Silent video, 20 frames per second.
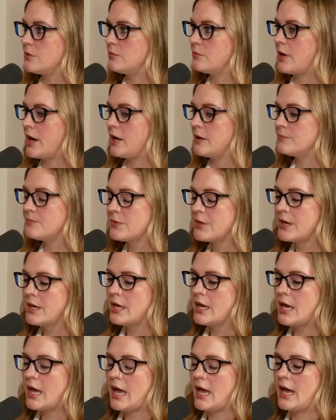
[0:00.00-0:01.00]
too, right?
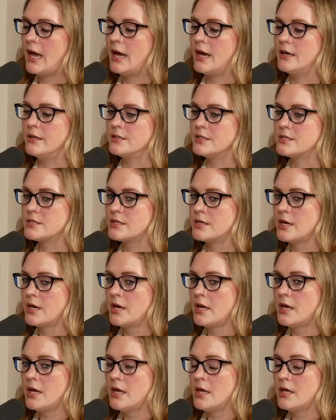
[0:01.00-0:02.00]
And
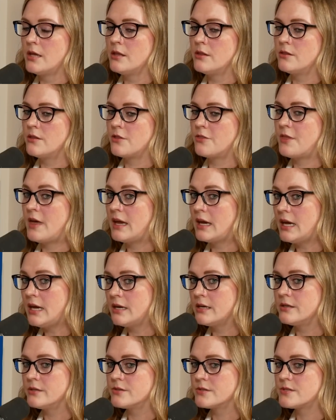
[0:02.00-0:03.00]
the thing
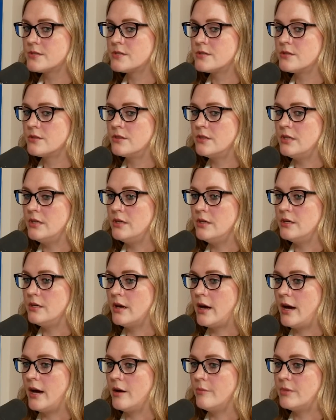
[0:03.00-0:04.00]
is, the
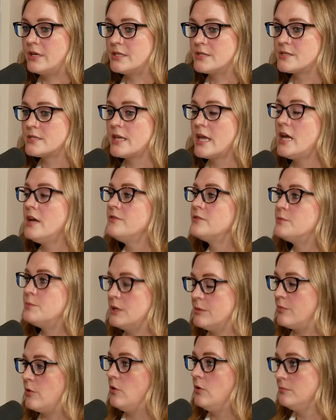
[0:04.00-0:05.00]
enslaved
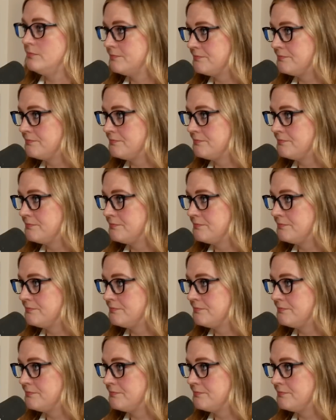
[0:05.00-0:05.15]
people,